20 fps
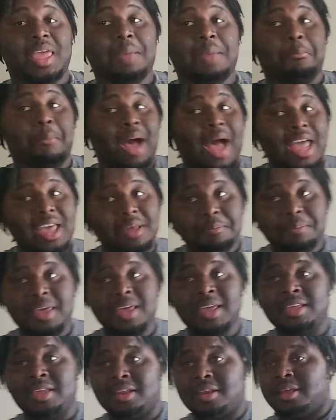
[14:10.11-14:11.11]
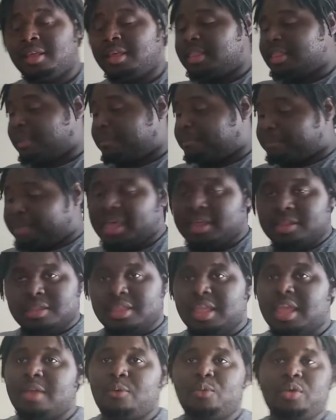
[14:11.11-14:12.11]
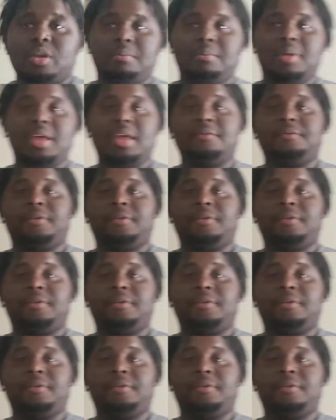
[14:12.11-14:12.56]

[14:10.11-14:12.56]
My opinion, the best thing would have been